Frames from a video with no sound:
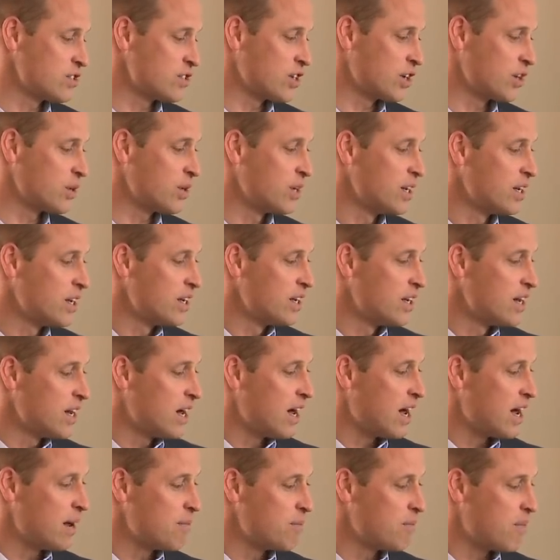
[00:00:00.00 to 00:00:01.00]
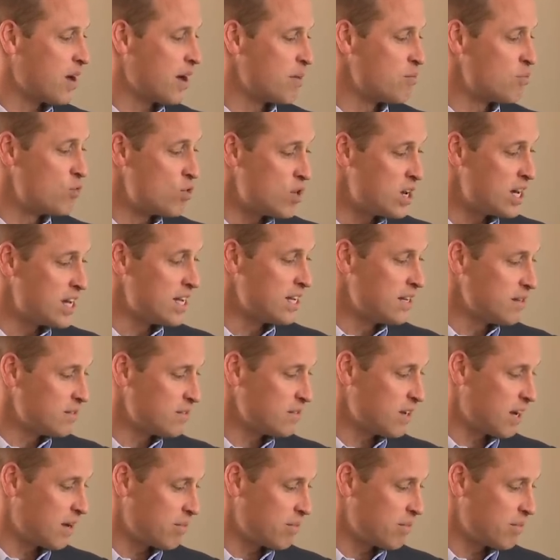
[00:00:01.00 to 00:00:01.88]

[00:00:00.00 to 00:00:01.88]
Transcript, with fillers: So I'm, I'm really,